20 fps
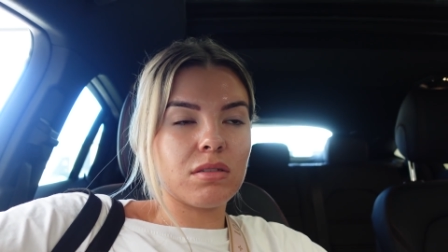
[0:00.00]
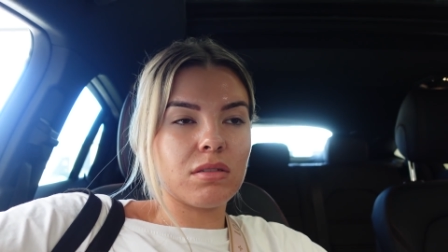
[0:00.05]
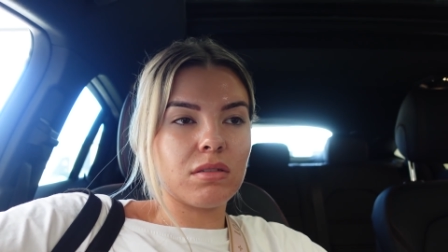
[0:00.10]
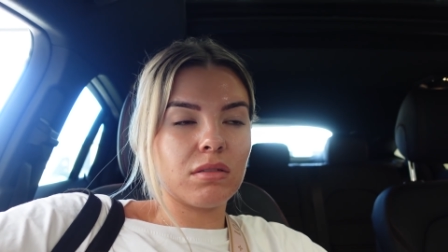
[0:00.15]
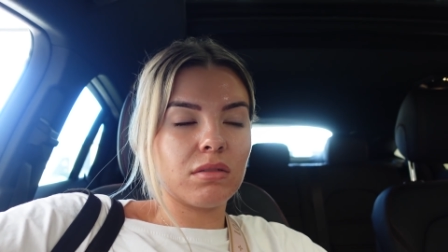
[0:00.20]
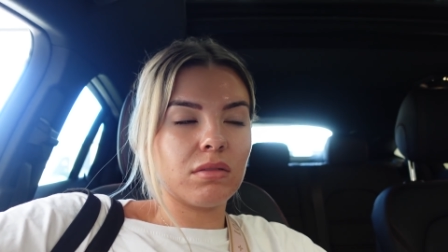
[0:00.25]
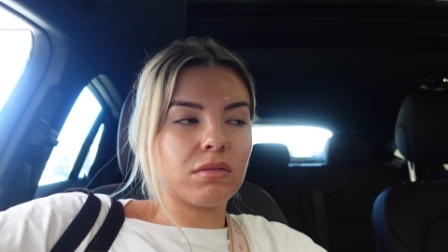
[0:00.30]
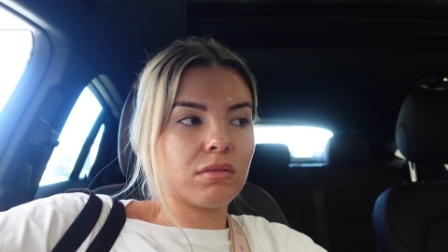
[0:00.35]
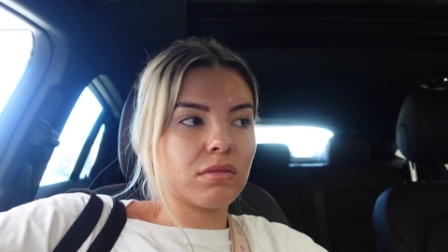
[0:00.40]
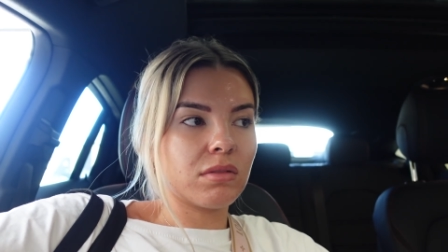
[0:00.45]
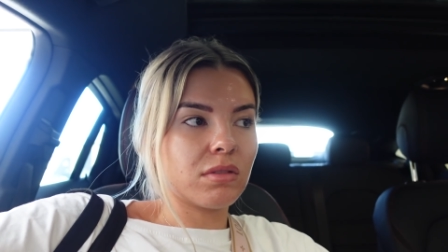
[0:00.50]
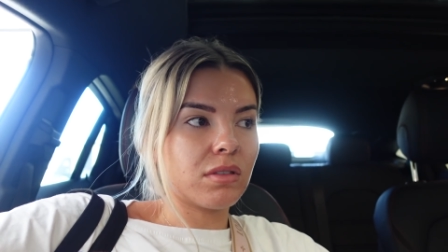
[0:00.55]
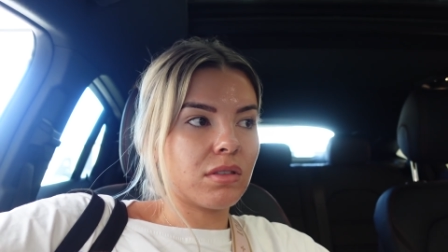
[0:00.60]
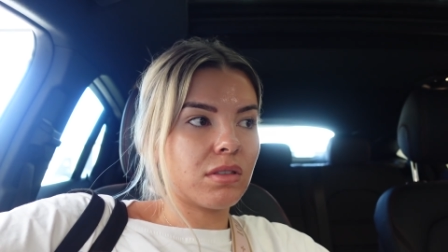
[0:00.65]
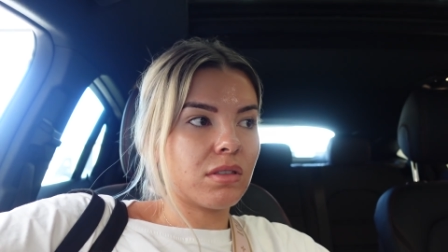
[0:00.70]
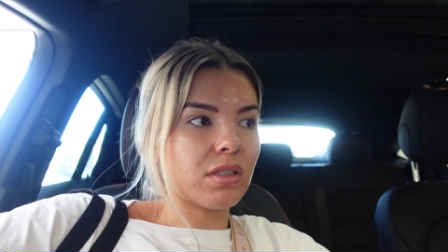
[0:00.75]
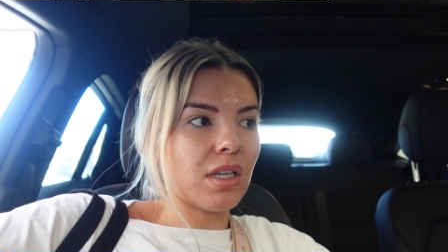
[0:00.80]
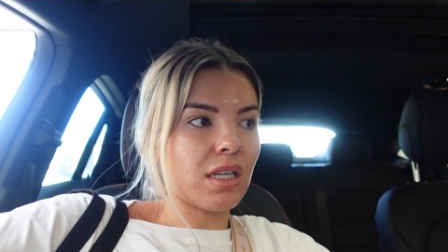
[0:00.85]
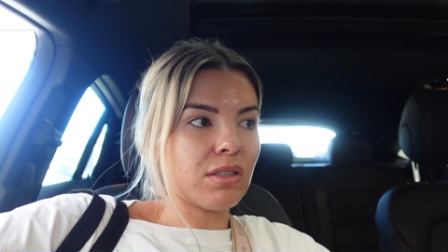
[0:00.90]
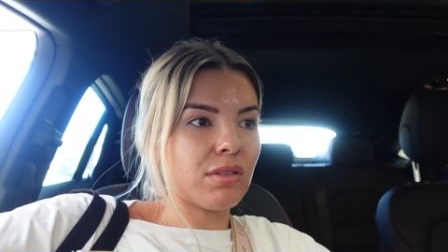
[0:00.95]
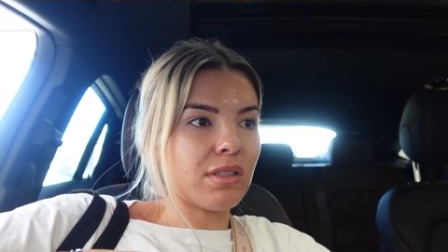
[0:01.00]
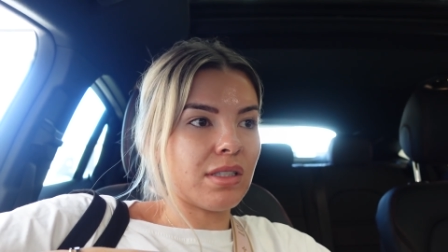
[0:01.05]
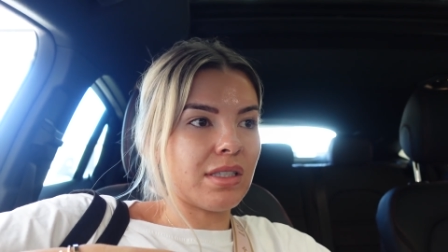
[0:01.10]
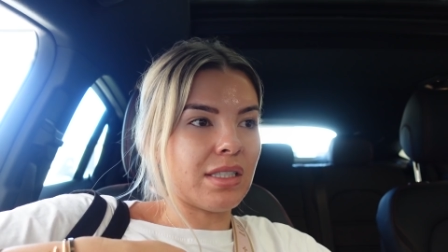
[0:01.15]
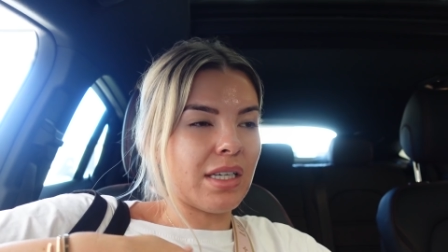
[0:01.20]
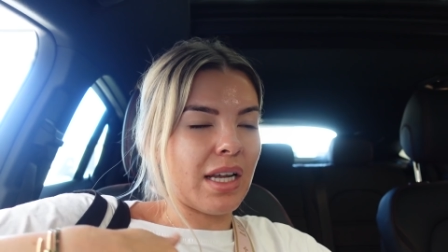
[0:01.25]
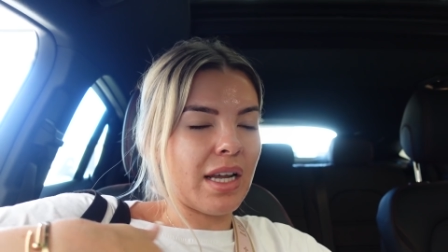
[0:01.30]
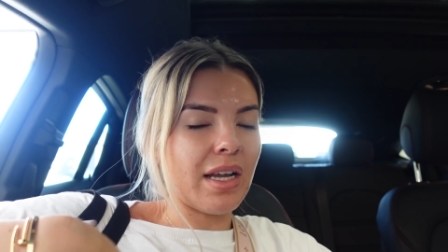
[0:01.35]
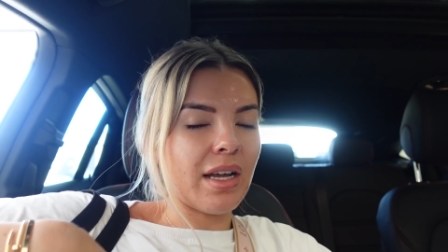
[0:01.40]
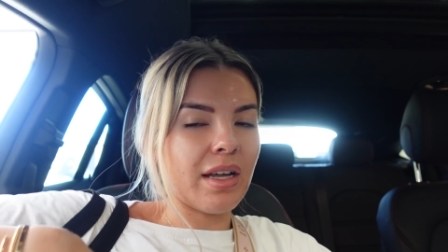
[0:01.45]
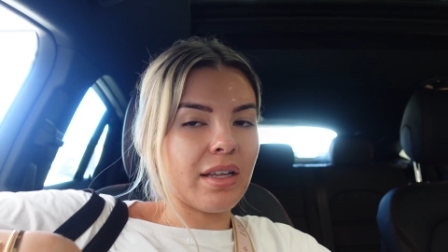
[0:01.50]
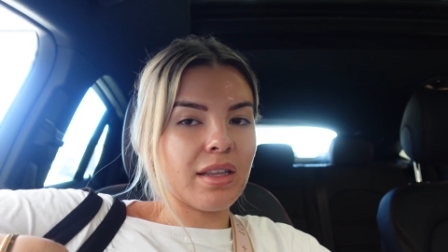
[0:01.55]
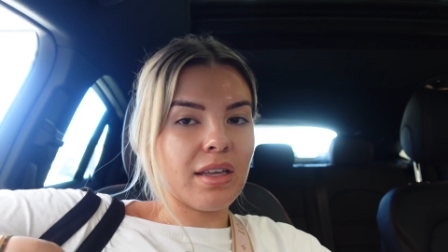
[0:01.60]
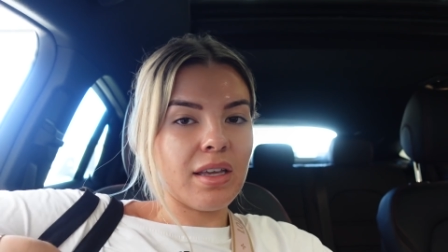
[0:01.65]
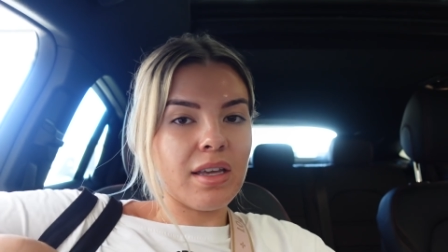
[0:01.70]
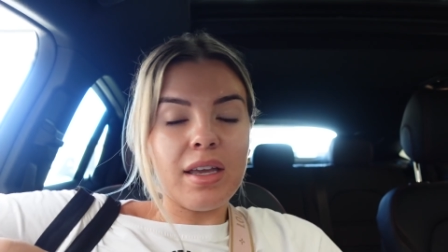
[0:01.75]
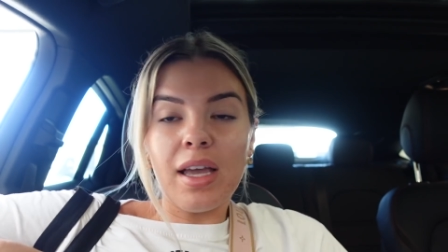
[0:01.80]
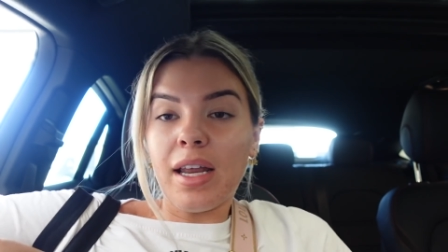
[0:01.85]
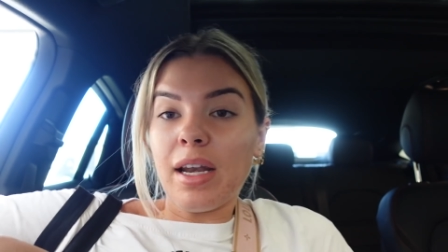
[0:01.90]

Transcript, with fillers: It starts with D, I think.